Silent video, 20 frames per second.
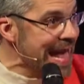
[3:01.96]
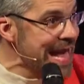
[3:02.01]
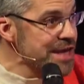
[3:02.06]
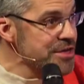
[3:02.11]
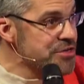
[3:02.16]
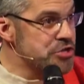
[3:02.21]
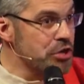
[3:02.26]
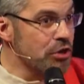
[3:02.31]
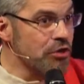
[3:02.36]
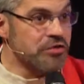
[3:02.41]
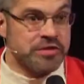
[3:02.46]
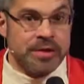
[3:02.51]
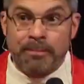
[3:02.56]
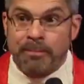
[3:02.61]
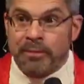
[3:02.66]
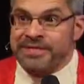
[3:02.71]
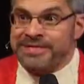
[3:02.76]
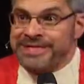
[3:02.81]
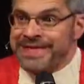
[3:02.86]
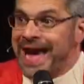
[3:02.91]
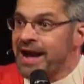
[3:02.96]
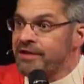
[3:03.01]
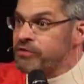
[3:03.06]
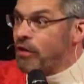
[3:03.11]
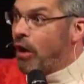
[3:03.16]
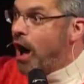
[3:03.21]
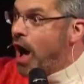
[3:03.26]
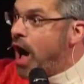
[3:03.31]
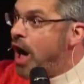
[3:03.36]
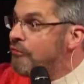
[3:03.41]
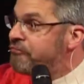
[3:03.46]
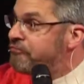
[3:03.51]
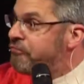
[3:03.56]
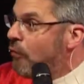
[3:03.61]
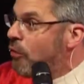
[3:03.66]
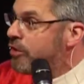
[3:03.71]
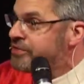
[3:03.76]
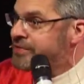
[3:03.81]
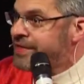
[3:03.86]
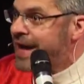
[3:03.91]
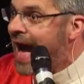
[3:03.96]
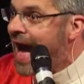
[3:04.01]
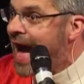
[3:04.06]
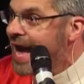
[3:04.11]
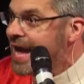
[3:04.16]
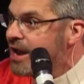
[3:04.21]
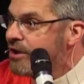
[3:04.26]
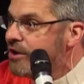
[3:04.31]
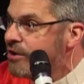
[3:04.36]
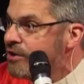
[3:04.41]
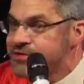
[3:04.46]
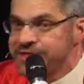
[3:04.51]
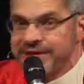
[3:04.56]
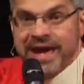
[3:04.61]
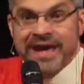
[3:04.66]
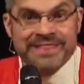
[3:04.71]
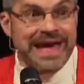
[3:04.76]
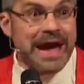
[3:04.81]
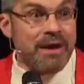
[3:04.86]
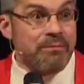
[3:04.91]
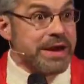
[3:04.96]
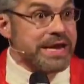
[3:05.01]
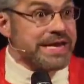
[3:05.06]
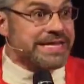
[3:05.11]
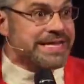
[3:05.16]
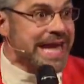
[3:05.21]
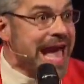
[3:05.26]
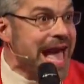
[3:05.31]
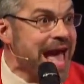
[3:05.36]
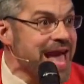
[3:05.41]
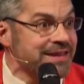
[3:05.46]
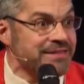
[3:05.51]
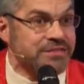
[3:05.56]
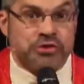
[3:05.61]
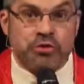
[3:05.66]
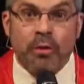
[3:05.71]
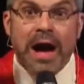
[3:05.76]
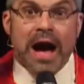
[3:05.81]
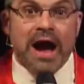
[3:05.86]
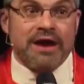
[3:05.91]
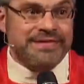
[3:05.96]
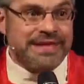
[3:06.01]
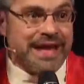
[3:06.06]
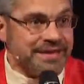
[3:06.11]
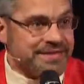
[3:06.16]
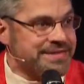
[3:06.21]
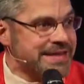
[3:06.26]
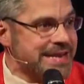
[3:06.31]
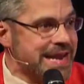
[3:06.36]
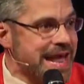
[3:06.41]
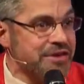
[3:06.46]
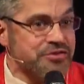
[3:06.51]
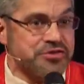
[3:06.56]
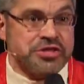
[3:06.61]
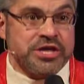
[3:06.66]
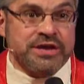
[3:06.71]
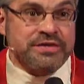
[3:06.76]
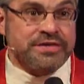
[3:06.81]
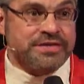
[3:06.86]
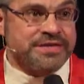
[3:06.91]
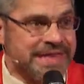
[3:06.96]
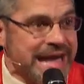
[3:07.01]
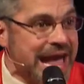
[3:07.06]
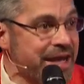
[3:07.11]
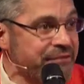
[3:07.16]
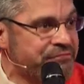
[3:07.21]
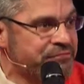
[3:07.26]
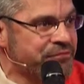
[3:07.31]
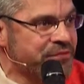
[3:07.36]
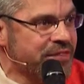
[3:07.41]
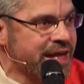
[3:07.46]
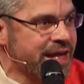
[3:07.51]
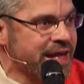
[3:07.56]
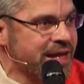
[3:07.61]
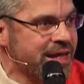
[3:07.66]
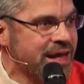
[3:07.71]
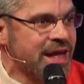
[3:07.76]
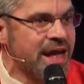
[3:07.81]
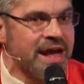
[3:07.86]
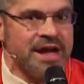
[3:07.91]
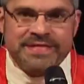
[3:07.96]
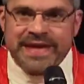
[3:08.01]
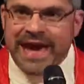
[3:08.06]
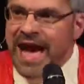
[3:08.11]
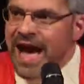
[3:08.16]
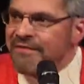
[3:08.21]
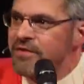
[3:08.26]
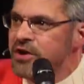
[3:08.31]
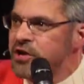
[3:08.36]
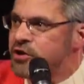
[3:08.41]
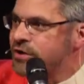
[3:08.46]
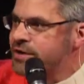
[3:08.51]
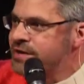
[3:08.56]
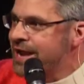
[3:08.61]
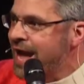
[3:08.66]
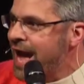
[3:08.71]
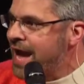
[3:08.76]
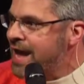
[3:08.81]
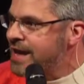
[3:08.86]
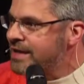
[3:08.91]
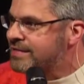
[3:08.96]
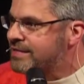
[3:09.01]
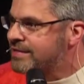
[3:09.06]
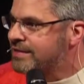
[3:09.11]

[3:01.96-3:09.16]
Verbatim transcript: angels to protect all four tires that we get to our destination safely to have a good night.